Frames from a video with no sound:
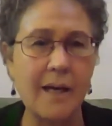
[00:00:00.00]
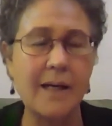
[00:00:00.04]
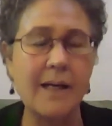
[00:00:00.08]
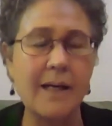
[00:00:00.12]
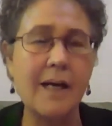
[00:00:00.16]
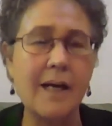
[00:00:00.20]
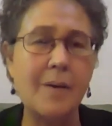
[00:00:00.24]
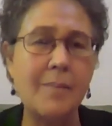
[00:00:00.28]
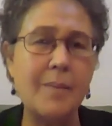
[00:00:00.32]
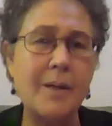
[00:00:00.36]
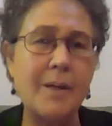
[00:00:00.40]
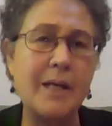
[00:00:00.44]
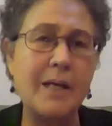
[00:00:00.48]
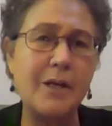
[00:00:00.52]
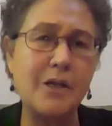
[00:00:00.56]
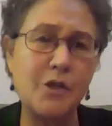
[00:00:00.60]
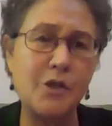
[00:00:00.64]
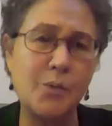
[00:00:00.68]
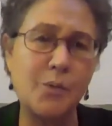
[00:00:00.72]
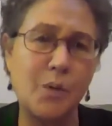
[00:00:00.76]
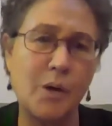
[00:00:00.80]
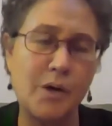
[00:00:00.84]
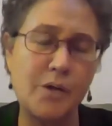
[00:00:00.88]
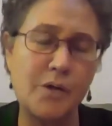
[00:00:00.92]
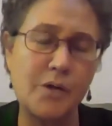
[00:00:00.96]
coming
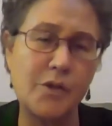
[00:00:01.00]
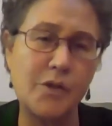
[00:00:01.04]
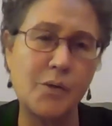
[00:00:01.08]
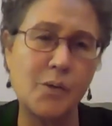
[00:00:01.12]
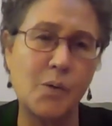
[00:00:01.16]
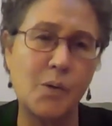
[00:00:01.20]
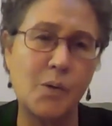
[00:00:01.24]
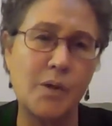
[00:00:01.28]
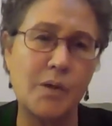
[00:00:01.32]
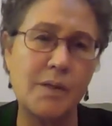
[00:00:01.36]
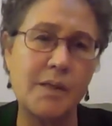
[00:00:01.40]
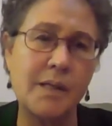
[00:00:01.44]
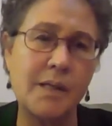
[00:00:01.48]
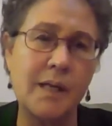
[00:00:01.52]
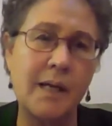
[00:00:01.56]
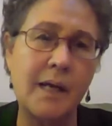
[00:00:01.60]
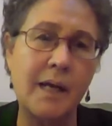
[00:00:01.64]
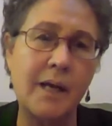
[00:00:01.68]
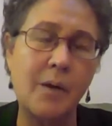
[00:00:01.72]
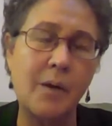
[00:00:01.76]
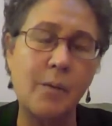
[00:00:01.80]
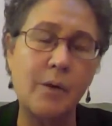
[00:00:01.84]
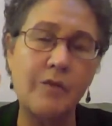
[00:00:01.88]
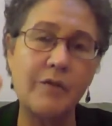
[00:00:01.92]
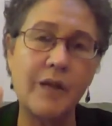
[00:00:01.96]
into our schools.
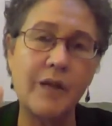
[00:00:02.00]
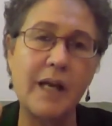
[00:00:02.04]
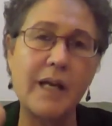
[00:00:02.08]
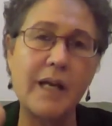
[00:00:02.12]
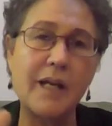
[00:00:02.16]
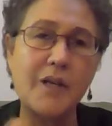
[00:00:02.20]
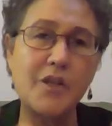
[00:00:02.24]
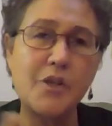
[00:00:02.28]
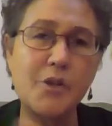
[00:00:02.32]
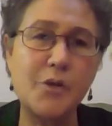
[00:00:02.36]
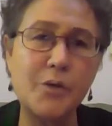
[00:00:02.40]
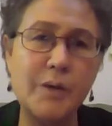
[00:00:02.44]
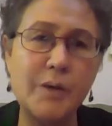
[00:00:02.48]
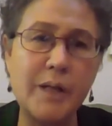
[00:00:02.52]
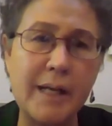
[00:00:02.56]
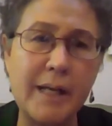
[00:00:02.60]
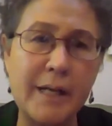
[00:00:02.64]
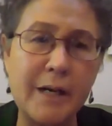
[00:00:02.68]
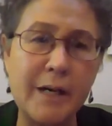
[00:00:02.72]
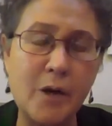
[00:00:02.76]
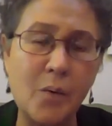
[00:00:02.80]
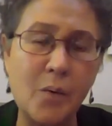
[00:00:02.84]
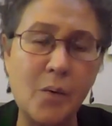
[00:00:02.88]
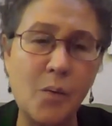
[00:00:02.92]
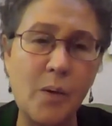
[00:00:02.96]
We've got to do that
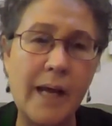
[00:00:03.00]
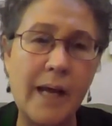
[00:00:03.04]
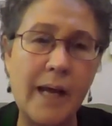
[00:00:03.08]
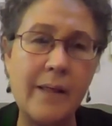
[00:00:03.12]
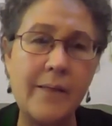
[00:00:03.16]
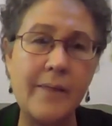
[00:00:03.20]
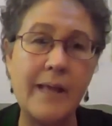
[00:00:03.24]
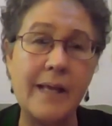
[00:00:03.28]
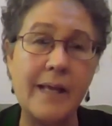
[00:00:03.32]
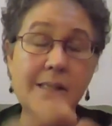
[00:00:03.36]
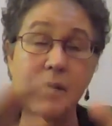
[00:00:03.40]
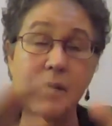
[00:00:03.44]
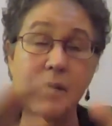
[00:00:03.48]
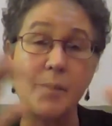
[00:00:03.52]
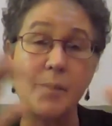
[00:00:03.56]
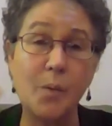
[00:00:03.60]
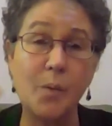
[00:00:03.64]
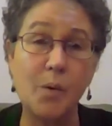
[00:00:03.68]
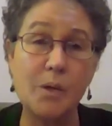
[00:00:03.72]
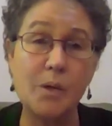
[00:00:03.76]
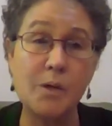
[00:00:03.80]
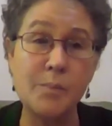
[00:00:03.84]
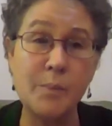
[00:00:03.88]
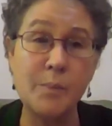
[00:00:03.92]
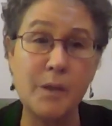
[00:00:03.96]
in a way that
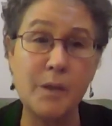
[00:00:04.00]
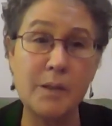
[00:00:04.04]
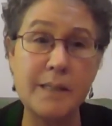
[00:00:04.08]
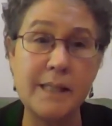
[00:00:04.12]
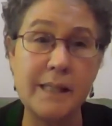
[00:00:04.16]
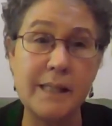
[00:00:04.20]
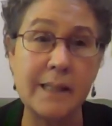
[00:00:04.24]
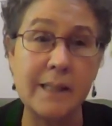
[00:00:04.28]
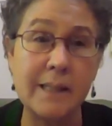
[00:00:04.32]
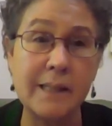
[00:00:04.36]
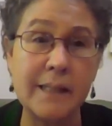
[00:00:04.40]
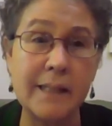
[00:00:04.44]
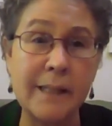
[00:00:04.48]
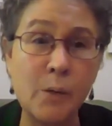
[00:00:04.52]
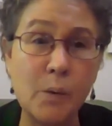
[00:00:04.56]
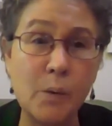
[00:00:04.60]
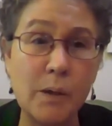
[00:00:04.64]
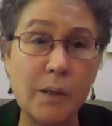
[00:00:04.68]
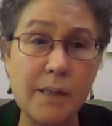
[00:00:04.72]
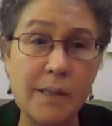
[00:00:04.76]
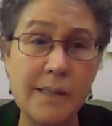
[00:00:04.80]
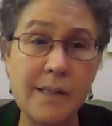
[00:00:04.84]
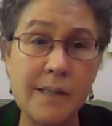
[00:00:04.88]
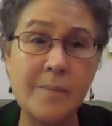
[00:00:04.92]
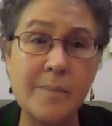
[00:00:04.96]
supports
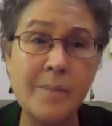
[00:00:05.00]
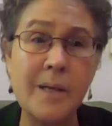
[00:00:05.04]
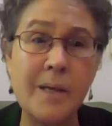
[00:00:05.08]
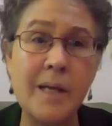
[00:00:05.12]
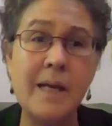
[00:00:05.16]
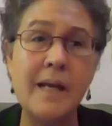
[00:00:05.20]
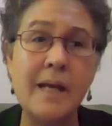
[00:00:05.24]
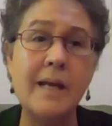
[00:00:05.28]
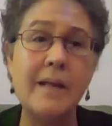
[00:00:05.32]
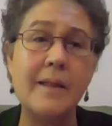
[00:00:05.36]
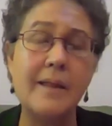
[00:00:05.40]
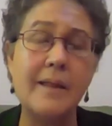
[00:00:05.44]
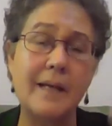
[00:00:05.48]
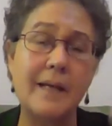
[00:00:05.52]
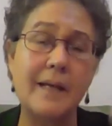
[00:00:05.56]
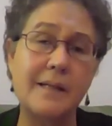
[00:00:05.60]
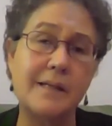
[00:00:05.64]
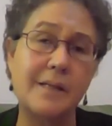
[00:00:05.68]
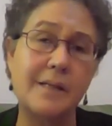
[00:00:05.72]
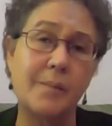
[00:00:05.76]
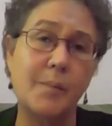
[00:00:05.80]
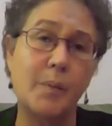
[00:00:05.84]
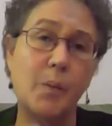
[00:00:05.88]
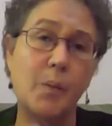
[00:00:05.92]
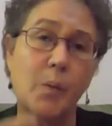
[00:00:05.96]
multilingualism, that
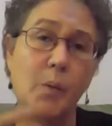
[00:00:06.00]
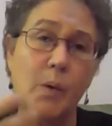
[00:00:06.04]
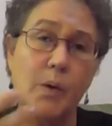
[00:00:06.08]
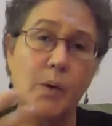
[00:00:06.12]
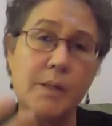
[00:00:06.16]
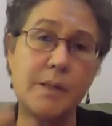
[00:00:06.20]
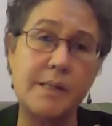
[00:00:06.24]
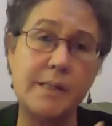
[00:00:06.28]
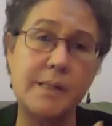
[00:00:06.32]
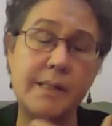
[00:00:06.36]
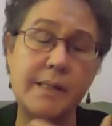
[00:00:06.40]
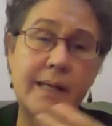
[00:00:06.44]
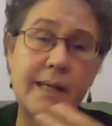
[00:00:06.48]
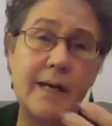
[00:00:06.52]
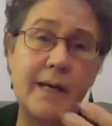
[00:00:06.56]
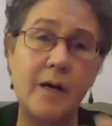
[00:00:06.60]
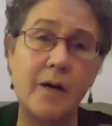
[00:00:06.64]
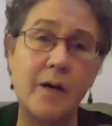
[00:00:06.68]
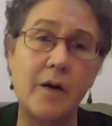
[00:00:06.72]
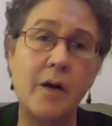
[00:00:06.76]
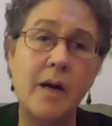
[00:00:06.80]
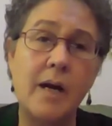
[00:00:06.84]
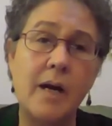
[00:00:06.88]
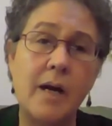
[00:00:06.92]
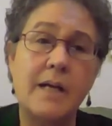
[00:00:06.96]
supports
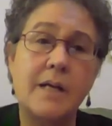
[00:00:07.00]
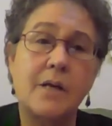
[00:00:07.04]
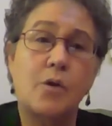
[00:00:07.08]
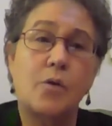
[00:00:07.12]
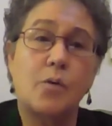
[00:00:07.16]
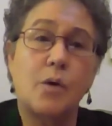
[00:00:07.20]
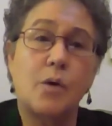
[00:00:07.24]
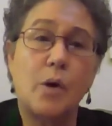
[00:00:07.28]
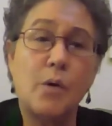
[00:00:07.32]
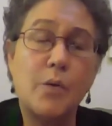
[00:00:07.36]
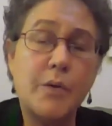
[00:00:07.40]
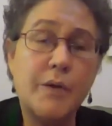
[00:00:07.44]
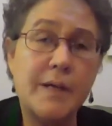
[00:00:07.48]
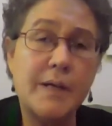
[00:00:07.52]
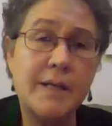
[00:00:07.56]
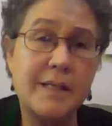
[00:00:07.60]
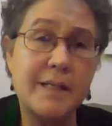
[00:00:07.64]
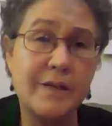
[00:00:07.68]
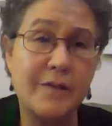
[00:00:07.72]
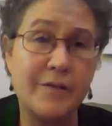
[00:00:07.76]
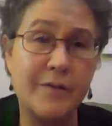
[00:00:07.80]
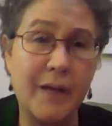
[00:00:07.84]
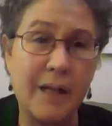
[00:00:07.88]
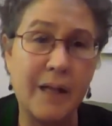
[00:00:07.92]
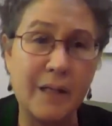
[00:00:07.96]
their growth and
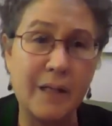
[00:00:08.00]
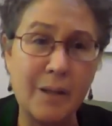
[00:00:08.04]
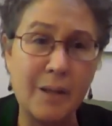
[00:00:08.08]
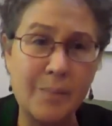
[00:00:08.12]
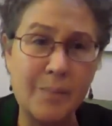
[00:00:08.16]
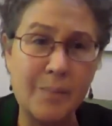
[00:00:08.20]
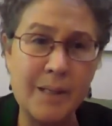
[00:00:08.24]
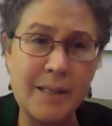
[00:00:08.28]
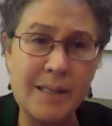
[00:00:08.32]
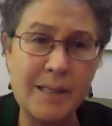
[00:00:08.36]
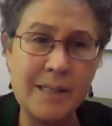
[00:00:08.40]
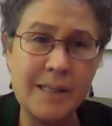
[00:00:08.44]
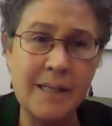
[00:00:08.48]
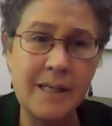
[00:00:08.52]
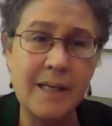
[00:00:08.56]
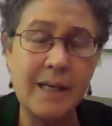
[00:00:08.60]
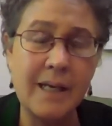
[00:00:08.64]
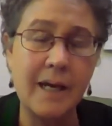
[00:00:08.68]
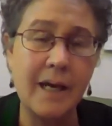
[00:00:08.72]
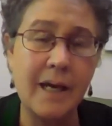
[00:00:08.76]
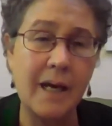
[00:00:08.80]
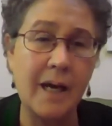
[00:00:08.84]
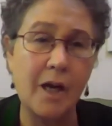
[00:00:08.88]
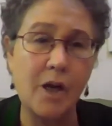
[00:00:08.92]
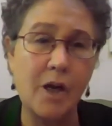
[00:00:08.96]
development
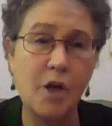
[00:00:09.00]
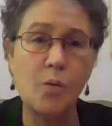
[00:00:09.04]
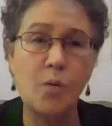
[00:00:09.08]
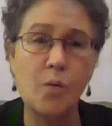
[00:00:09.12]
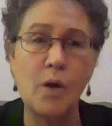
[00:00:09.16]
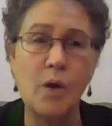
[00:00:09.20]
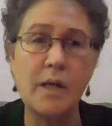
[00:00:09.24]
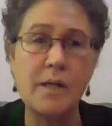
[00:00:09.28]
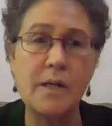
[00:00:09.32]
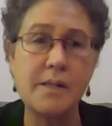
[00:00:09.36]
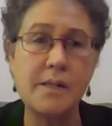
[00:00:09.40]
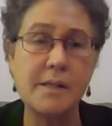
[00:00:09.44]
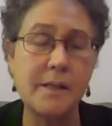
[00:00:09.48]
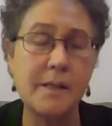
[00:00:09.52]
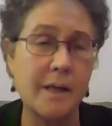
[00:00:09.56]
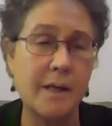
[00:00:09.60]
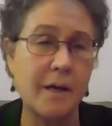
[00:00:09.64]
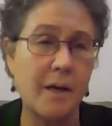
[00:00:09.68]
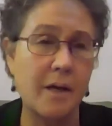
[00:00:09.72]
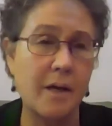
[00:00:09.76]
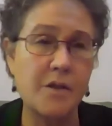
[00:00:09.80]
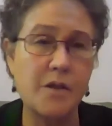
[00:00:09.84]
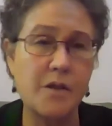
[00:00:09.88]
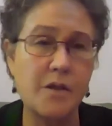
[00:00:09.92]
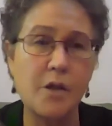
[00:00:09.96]
across
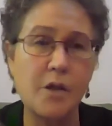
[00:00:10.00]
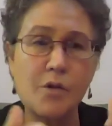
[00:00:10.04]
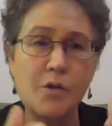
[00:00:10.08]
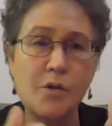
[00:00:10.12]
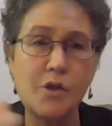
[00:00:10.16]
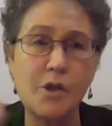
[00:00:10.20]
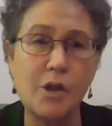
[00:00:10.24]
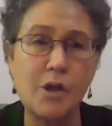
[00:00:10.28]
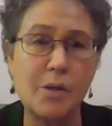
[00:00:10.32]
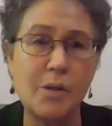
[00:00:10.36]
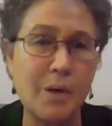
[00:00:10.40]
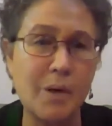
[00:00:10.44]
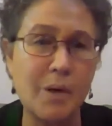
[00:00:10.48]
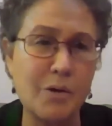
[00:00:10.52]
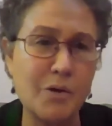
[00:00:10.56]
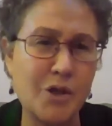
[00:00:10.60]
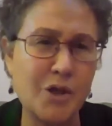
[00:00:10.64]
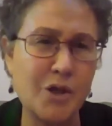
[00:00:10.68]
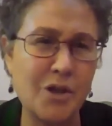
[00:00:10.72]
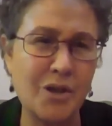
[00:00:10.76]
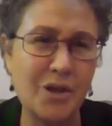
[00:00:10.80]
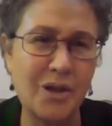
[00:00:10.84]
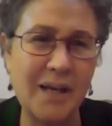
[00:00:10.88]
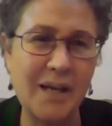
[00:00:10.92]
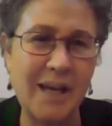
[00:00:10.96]
social,
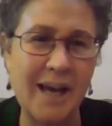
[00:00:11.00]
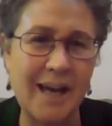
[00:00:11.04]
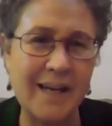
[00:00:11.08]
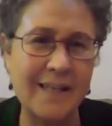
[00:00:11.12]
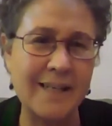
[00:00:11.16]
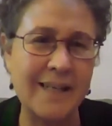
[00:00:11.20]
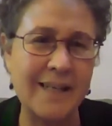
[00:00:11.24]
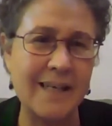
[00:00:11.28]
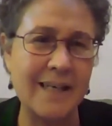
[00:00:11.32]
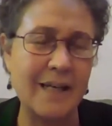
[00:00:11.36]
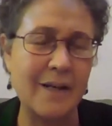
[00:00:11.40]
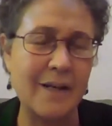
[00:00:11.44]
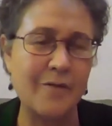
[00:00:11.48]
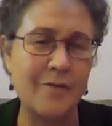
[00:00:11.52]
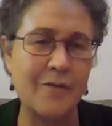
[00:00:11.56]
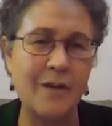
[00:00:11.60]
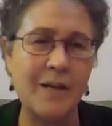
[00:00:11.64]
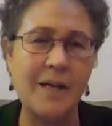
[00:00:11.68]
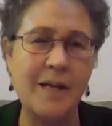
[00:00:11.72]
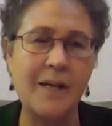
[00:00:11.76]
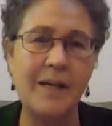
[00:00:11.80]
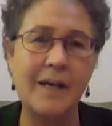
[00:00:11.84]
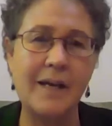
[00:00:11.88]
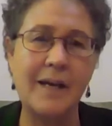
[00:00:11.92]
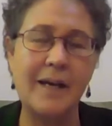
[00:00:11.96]
emotional, cognitive,
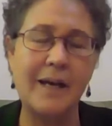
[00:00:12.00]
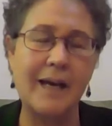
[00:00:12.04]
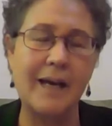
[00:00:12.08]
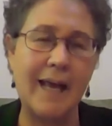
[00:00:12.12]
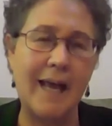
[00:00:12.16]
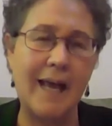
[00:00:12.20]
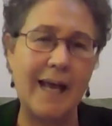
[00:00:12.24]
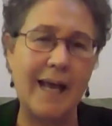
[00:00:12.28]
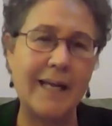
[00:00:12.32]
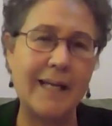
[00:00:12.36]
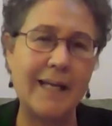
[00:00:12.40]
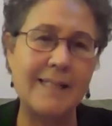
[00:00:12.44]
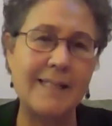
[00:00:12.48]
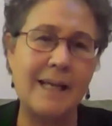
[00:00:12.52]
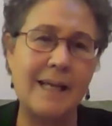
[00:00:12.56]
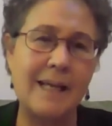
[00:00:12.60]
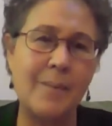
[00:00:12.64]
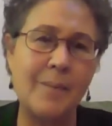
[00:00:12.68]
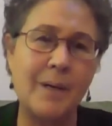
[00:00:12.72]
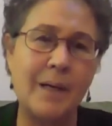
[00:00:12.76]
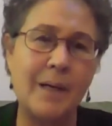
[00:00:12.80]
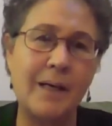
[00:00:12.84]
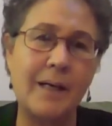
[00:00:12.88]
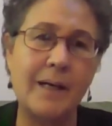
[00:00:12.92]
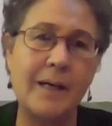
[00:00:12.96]

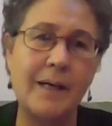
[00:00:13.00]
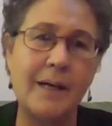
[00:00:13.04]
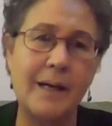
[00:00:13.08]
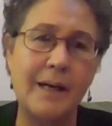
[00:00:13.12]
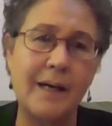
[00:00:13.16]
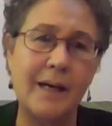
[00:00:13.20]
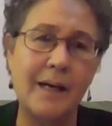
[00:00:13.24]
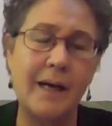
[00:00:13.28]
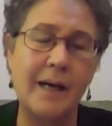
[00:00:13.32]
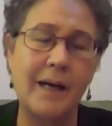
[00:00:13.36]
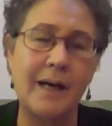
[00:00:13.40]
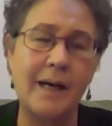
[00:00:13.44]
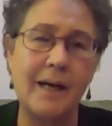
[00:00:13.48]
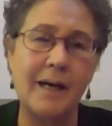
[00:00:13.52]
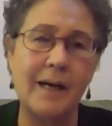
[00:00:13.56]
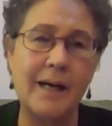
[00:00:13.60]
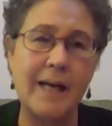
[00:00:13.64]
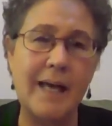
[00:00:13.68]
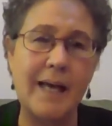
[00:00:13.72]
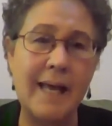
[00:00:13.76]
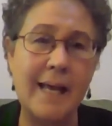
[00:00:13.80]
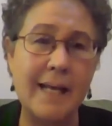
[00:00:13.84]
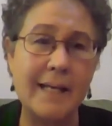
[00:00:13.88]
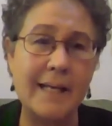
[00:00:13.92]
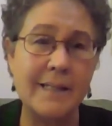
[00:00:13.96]
academic,
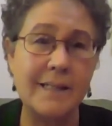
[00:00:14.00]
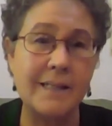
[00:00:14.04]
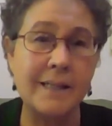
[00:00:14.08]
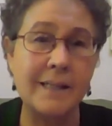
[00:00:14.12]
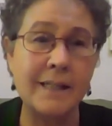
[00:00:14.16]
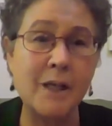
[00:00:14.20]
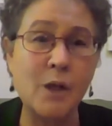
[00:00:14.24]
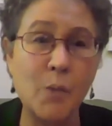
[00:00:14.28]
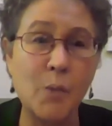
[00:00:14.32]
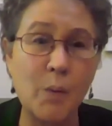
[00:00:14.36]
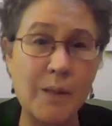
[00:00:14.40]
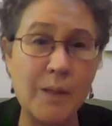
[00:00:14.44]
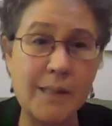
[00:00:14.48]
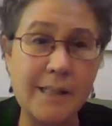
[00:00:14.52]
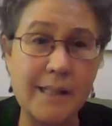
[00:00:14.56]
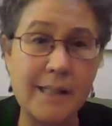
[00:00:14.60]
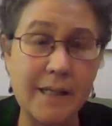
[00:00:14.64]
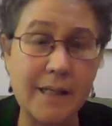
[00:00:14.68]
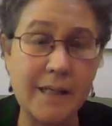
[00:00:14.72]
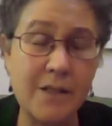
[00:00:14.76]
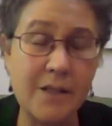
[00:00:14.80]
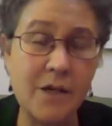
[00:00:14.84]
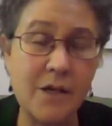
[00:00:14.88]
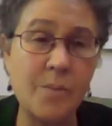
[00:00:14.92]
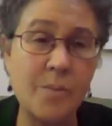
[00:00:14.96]
and
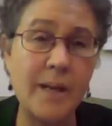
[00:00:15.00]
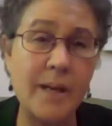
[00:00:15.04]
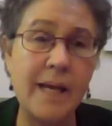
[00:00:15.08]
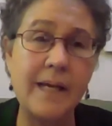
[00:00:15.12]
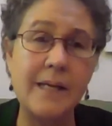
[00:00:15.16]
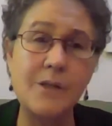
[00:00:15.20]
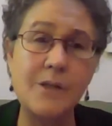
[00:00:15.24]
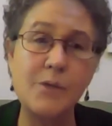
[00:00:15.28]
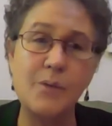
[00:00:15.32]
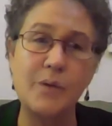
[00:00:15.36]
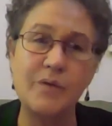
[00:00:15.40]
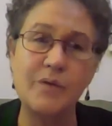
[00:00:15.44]
linguistic domains.